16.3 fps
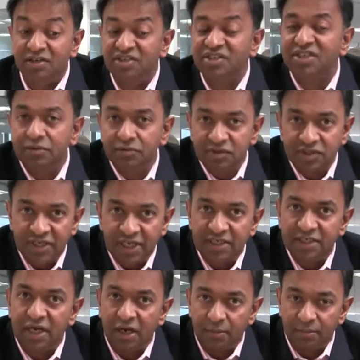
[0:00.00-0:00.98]
are still
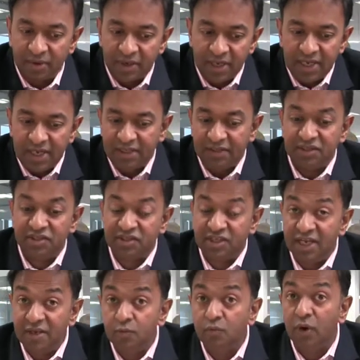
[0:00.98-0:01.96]
set up in the
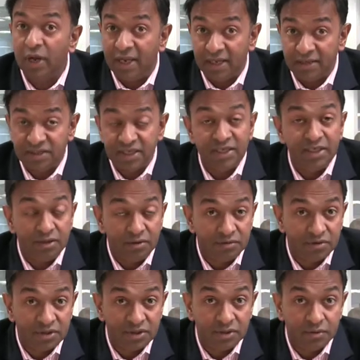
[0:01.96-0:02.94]
same way as they
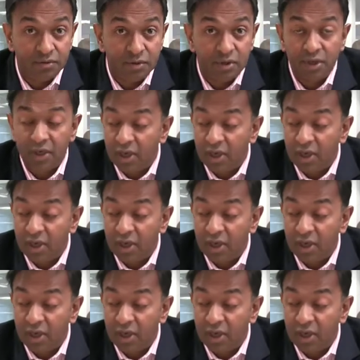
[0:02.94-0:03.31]
used to